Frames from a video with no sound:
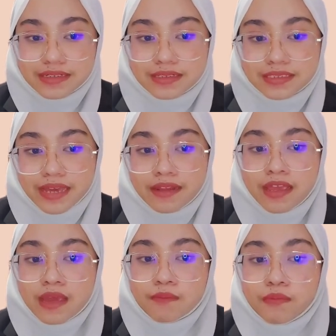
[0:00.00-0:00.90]
that
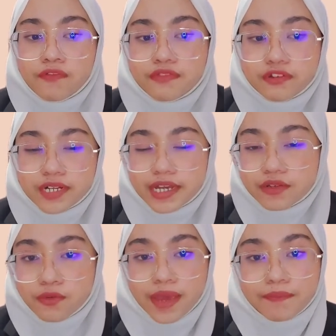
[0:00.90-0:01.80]
both
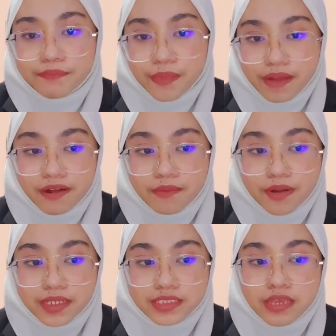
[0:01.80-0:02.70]
Terengganu and Perak
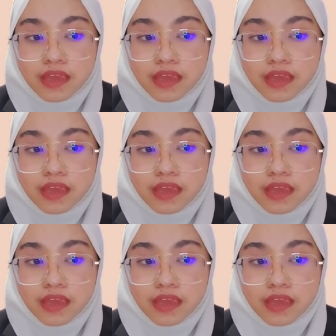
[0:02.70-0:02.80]
branch